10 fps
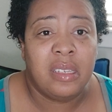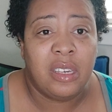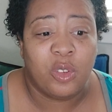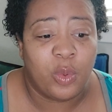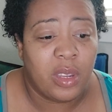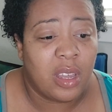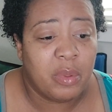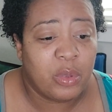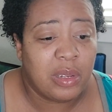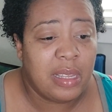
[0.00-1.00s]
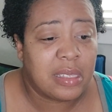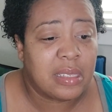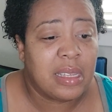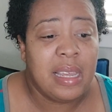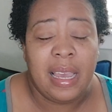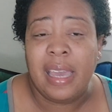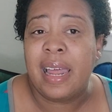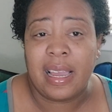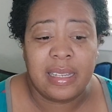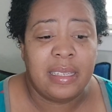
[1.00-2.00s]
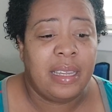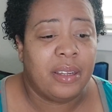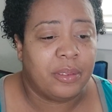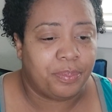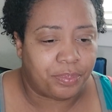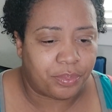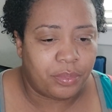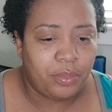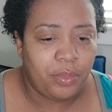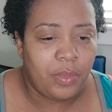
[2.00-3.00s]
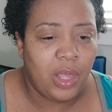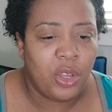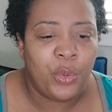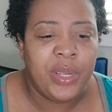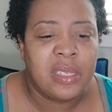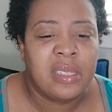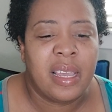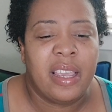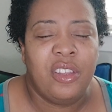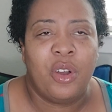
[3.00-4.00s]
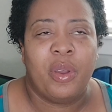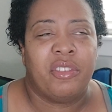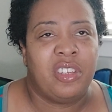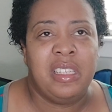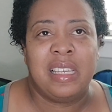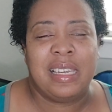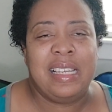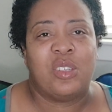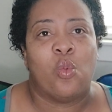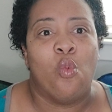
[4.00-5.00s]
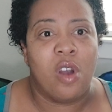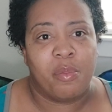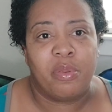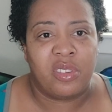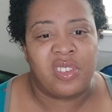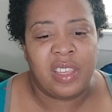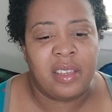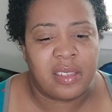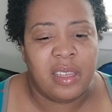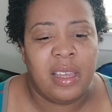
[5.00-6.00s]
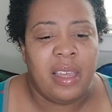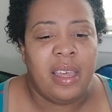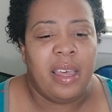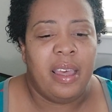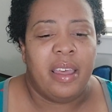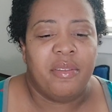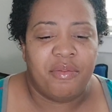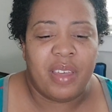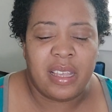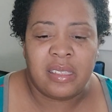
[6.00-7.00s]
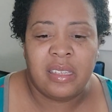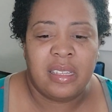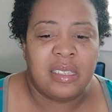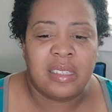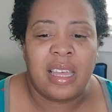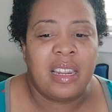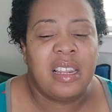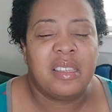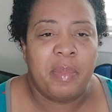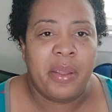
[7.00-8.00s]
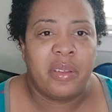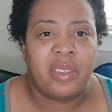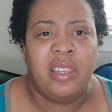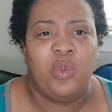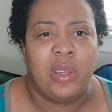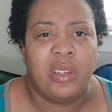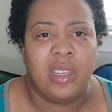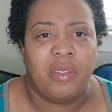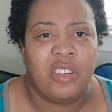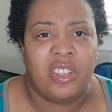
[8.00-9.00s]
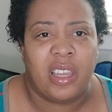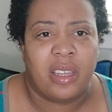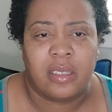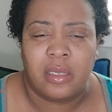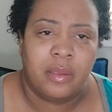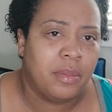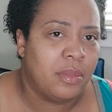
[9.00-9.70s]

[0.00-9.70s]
and needles when it comes to Alyssa. And I could tell. And Chris is saying, you know, if she's at least 1% invested into staying in this marriage, that he's willing to give it a chance.